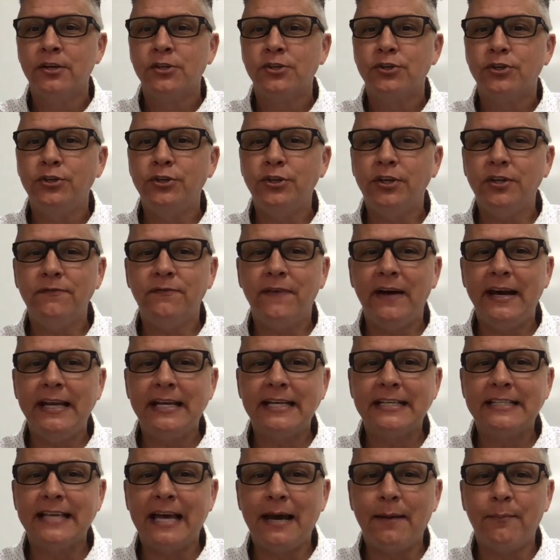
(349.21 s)
So you can find
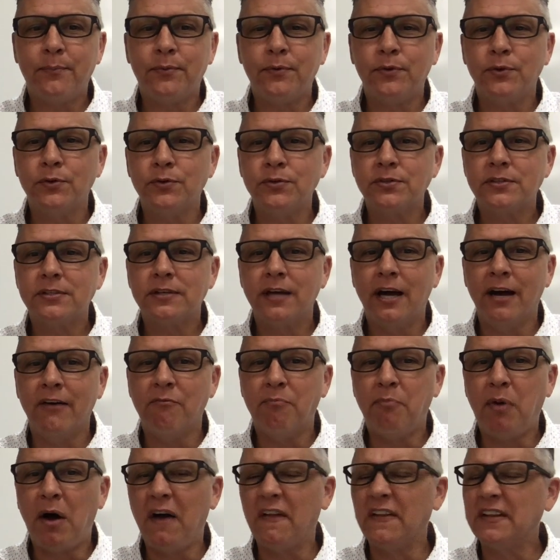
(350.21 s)
examples
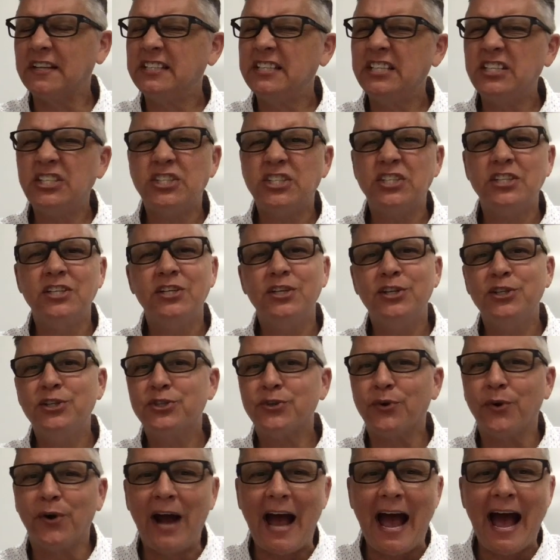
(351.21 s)
of politicians
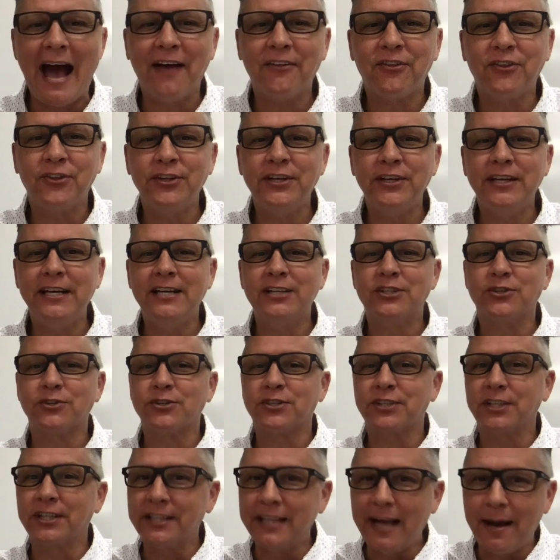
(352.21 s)
or athletes or
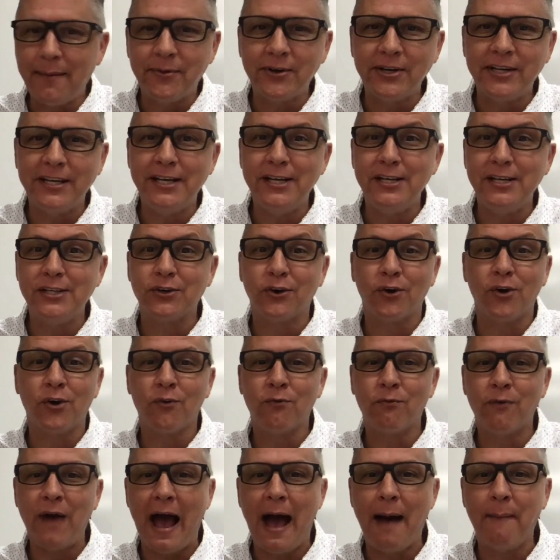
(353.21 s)
celebrities or
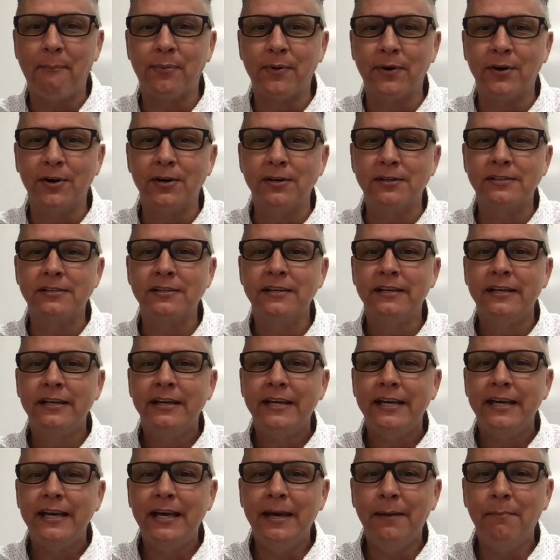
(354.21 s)
rappers
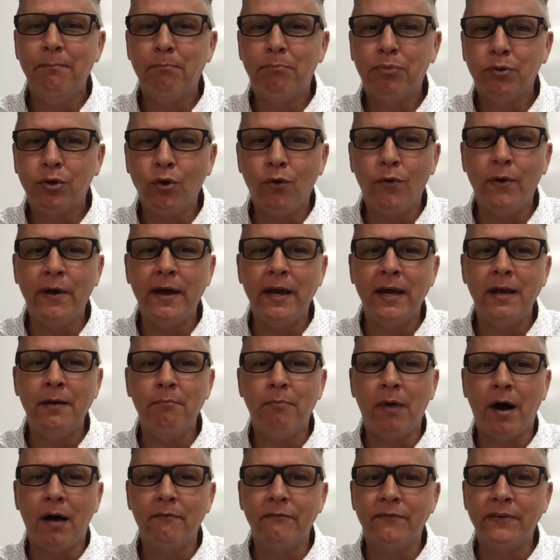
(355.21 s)
employing
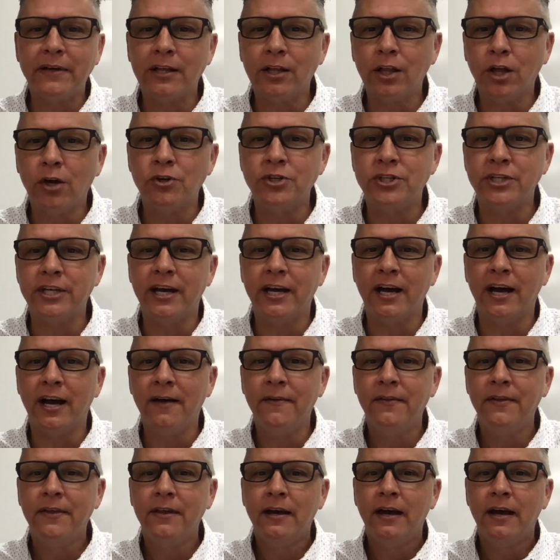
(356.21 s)
BOMPHIOLOGIA